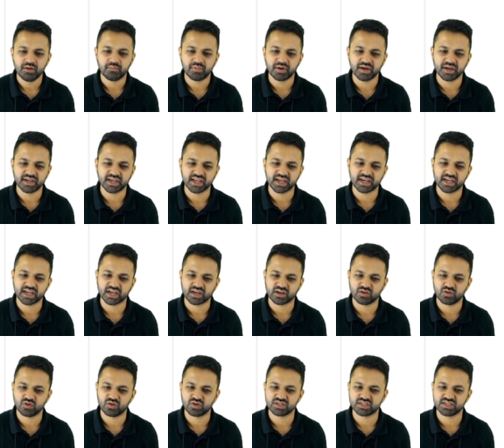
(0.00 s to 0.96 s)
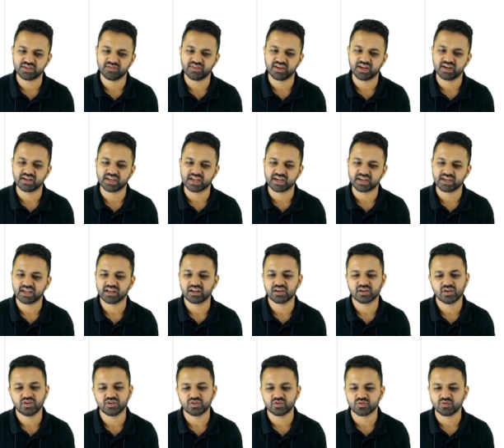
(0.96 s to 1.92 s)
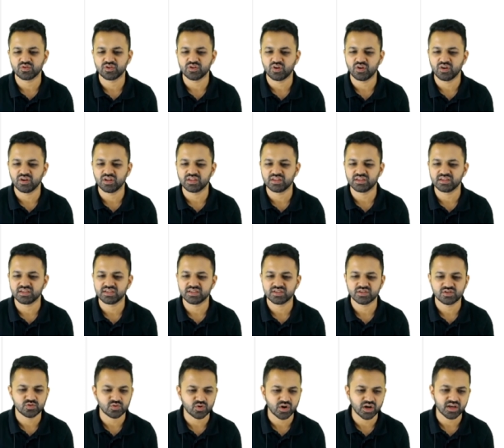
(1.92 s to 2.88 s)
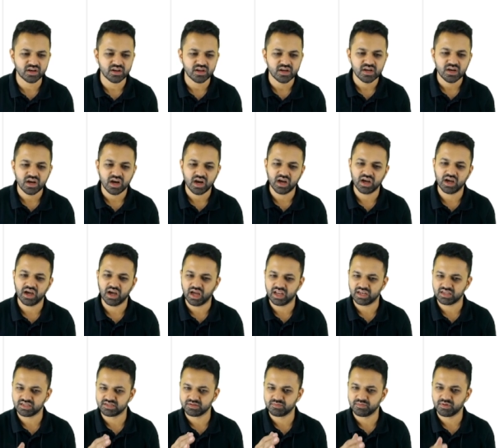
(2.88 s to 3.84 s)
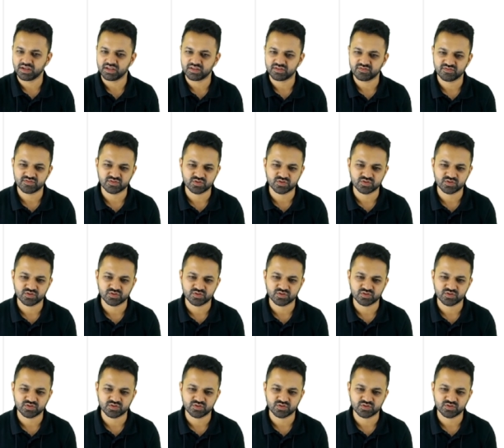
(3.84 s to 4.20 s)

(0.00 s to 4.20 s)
printing technology where technical control all you are uh, eligible.